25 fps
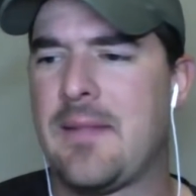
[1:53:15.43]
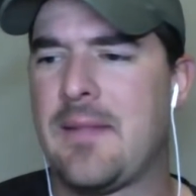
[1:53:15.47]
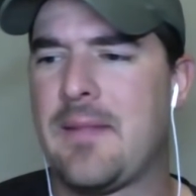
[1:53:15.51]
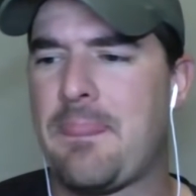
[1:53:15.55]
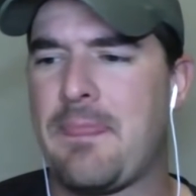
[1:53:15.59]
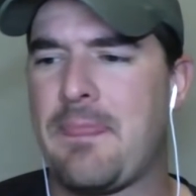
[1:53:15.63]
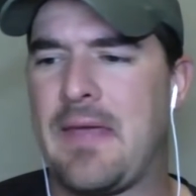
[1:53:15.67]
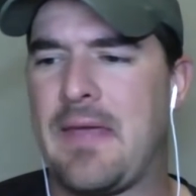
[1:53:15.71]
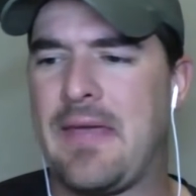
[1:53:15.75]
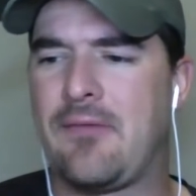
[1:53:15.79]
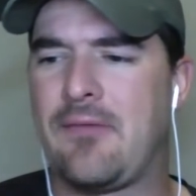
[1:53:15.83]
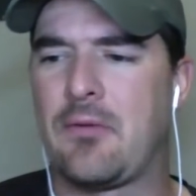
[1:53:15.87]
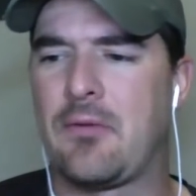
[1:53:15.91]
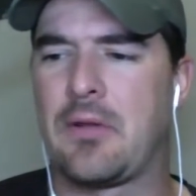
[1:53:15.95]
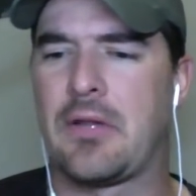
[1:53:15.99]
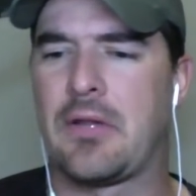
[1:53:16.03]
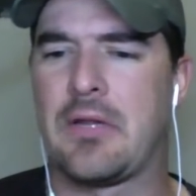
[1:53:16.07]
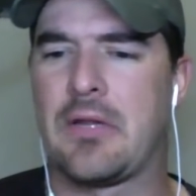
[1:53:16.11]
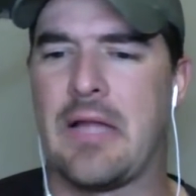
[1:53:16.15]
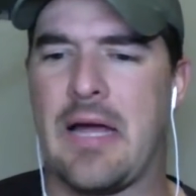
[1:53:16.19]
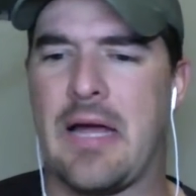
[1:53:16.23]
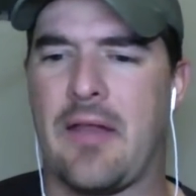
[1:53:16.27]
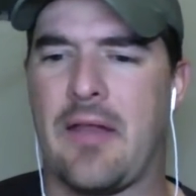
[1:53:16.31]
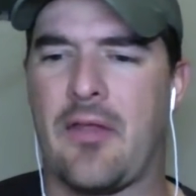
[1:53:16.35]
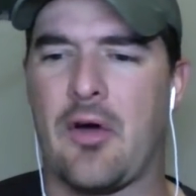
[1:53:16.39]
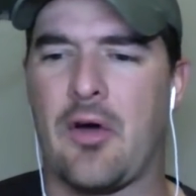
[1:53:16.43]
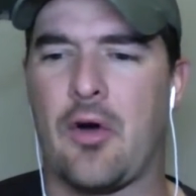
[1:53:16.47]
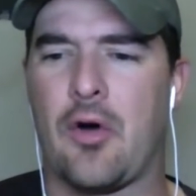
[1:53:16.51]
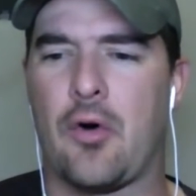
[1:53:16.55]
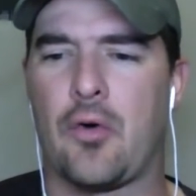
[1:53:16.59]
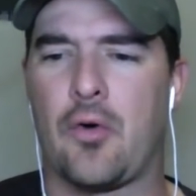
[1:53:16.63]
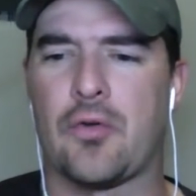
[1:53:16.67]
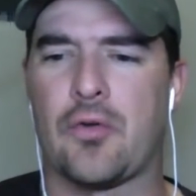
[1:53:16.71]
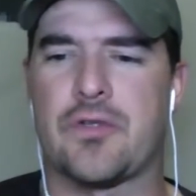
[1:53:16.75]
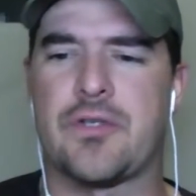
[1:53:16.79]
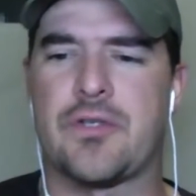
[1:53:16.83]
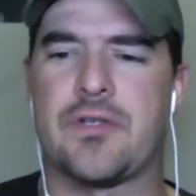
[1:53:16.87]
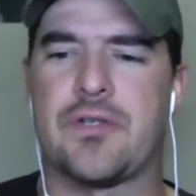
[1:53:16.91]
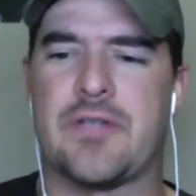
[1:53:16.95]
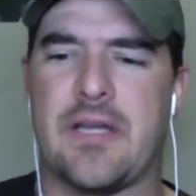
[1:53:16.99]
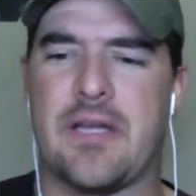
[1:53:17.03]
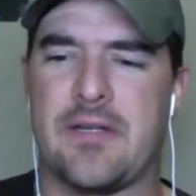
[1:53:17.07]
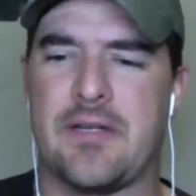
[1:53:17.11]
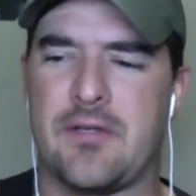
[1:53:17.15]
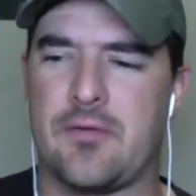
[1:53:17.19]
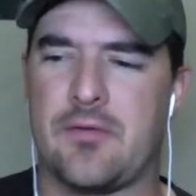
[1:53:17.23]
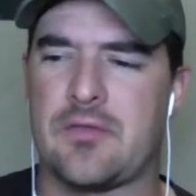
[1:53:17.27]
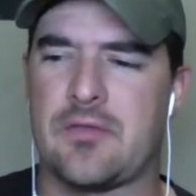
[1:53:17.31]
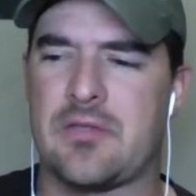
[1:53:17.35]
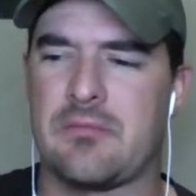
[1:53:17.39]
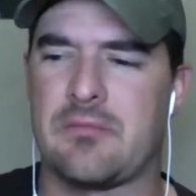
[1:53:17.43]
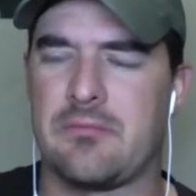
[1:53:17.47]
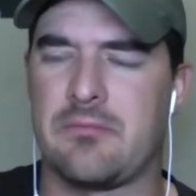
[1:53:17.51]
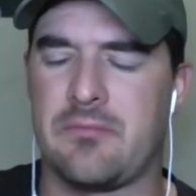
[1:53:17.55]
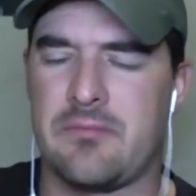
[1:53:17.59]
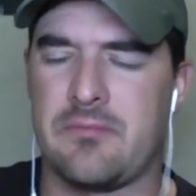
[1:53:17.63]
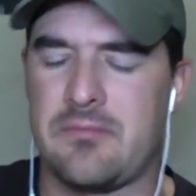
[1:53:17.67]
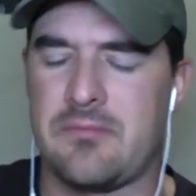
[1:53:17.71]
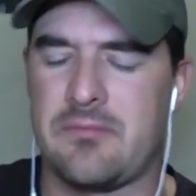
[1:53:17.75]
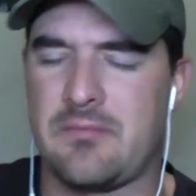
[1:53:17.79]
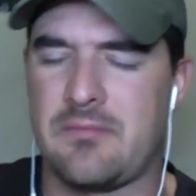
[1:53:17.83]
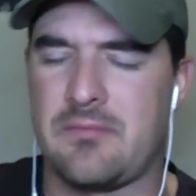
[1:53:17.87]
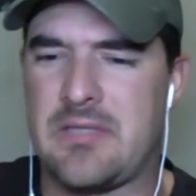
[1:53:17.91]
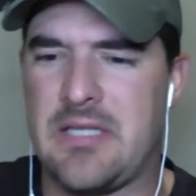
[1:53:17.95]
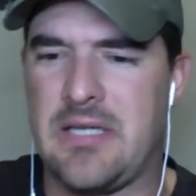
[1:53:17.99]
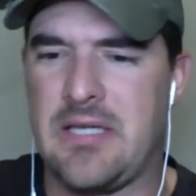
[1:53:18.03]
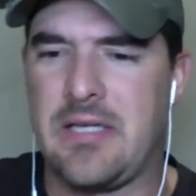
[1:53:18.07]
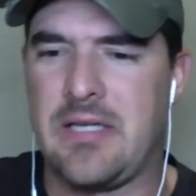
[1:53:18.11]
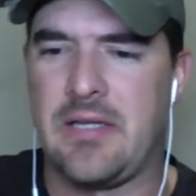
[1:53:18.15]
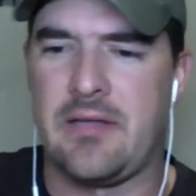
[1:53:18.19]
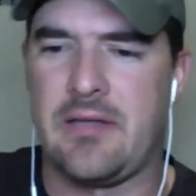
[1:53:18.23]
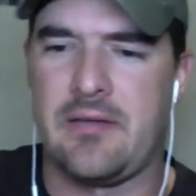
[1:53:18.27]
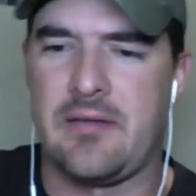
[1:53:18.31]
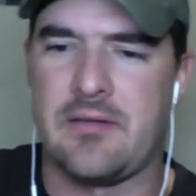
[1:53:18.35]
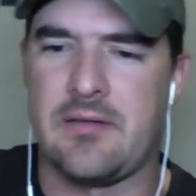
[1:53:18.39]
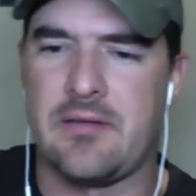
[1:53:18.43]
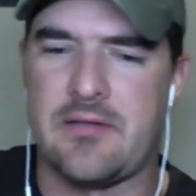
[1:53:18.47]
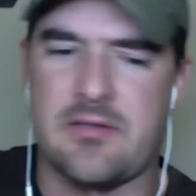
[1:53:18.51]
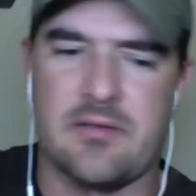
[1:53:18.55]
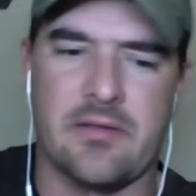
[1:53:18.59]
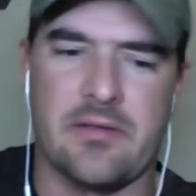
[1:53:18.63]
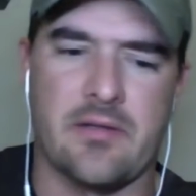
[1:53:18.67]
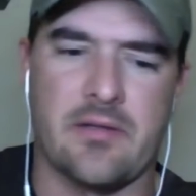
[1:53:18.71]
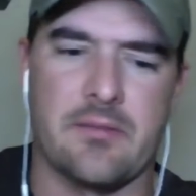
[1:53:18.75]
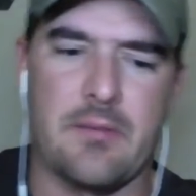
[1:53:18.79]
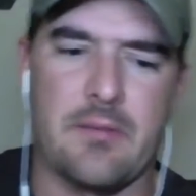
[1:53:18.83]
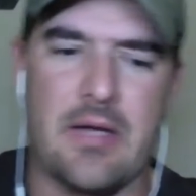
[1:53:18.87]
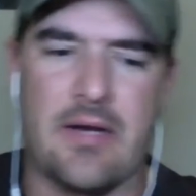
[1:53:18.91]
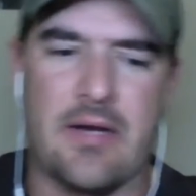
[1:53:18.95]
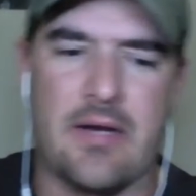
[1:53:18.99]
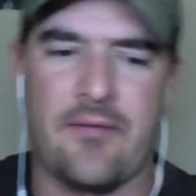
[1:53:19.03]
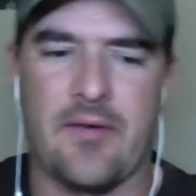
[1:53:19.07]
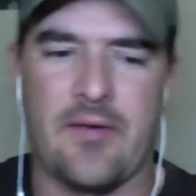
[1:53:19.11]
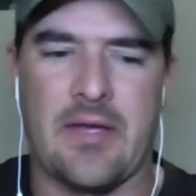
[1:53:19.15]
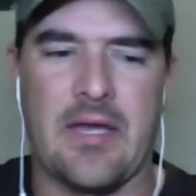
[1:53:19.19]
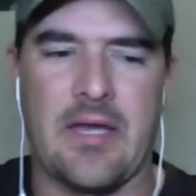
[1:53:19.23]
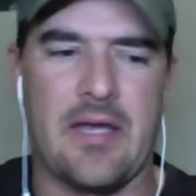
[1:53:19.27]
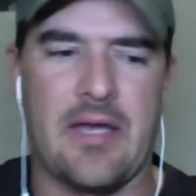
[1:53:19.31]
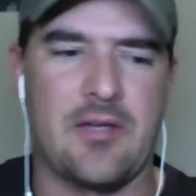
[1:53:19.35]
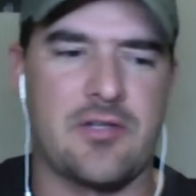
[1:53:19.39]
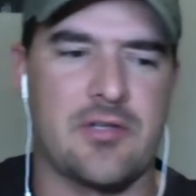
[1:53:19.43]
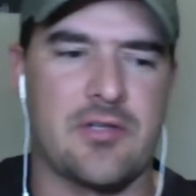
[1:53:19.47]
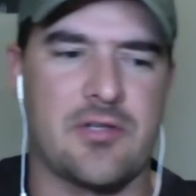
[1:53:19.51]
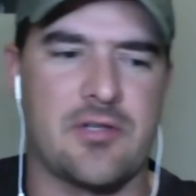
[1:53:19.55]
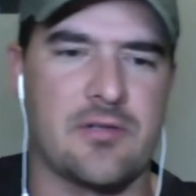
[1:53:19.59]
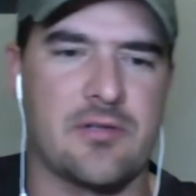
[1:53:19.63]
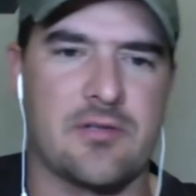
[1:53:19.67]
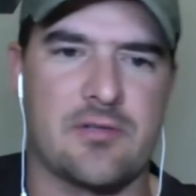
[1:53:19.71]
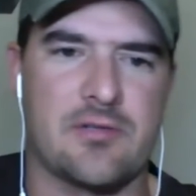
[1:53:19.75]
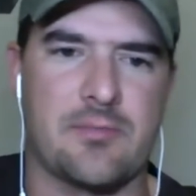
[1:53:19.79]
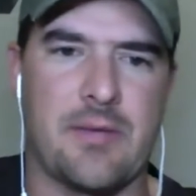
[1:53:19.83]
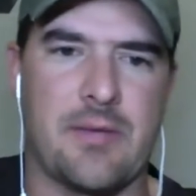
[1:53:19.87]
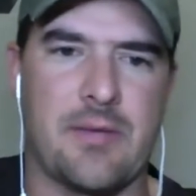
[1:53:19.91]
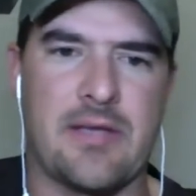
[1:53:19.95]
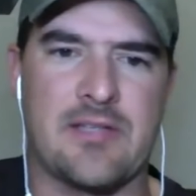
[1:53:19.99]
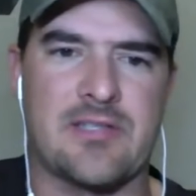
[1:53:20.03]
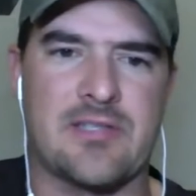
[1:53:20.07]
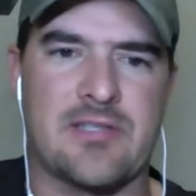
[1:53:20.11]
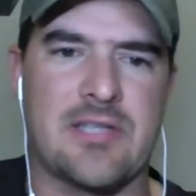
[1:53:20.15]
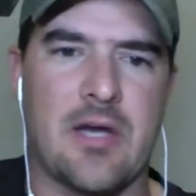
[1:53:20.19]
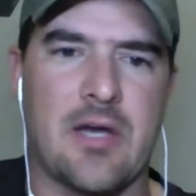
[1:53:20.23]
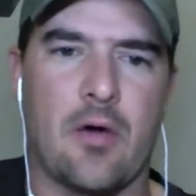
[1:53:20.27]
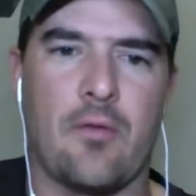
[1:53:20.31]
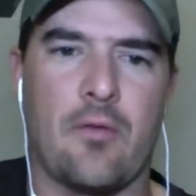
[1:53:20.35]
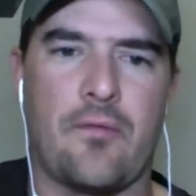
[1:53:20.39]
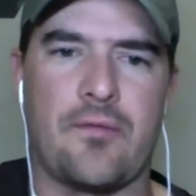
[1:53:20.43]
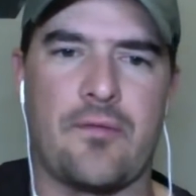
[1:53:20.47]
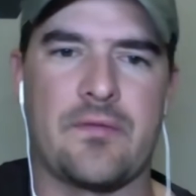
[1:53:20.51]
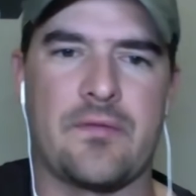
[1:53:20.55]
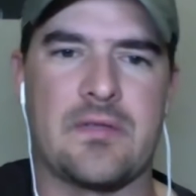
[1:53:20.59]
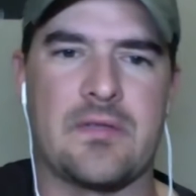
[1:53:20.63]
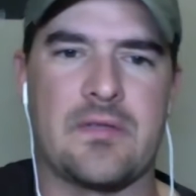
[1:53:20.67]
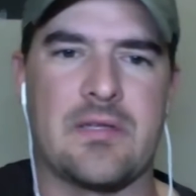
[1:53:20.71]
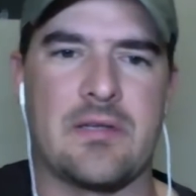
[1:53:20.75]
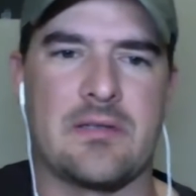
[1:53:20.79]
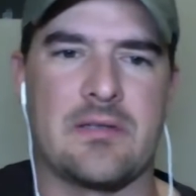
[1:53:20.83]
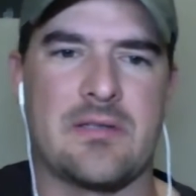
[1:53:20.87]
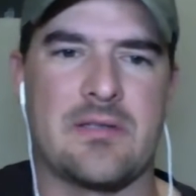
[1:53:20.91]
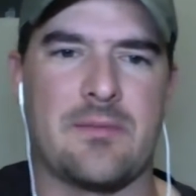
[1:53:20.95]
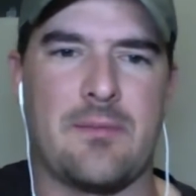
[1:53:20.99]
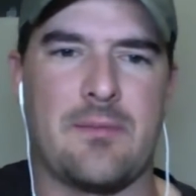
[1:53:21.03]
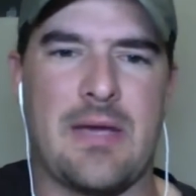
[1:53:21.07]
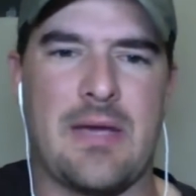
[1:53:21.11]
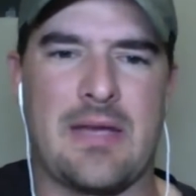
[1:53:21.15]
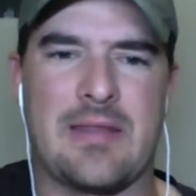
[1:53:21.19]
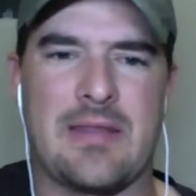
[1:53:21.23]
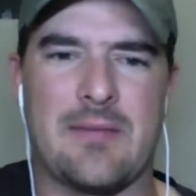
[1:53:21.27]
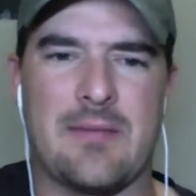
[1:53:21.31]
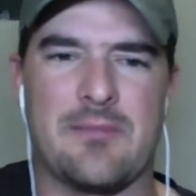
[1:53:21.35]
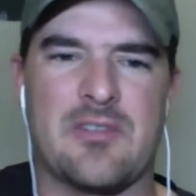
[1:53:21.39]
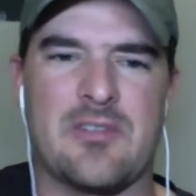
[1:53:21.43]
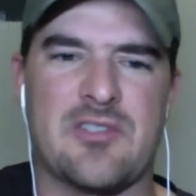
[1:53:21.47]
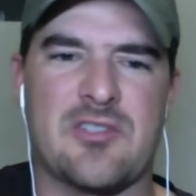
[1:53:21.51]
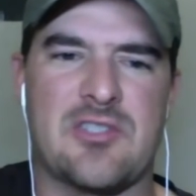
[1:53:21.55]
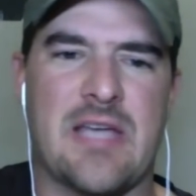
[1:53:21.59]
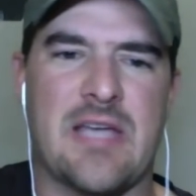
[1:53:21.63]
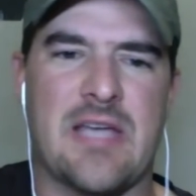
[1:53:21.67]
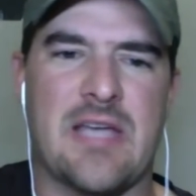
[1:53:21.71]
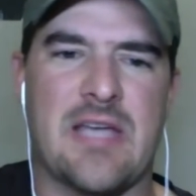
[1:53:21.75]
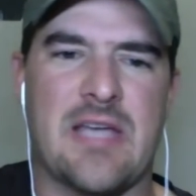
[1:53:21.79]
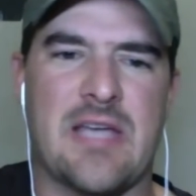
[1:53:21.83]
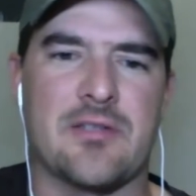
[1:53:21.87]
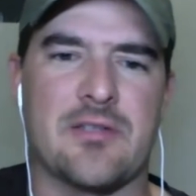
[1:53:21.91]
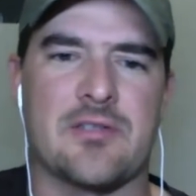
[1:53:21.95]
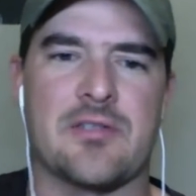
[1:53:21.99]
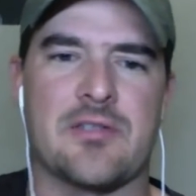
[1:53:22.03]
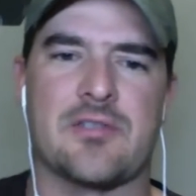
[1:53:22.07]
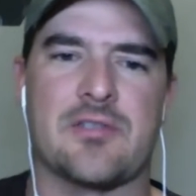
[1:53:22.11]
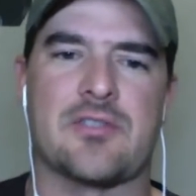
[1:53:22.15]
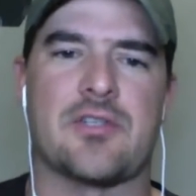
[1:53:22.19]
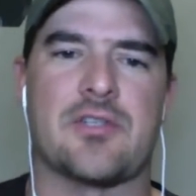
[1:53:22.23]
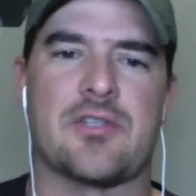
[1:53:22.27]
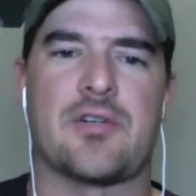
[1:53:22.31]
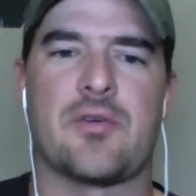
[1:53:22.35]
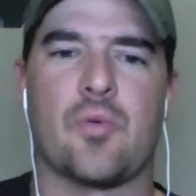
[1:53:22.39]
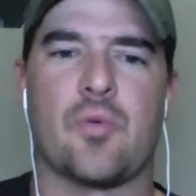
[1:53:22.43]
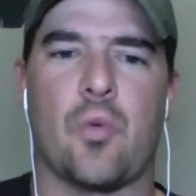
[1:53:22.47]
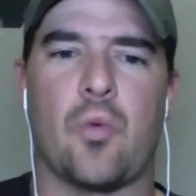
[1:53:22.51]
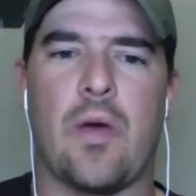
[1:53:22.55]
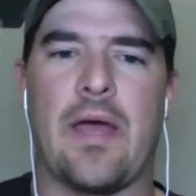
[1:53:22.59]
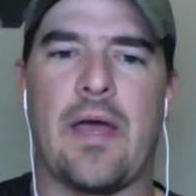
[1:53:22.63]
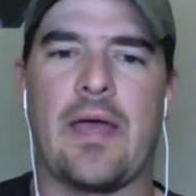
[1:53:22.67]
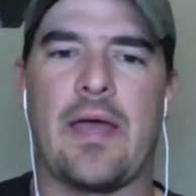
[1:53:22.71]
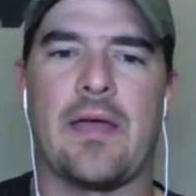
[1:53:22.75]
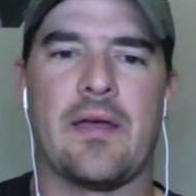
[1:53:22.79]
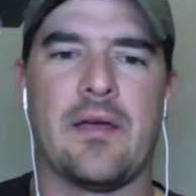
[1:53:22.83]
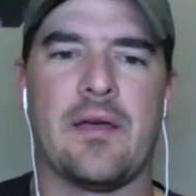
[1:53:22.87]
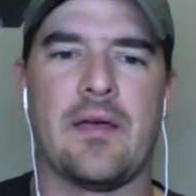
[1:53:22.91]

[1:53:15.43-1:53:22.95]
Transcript: even with a lot of the holsters, I do some tedious little modifications myself to, to make them set just a certain way.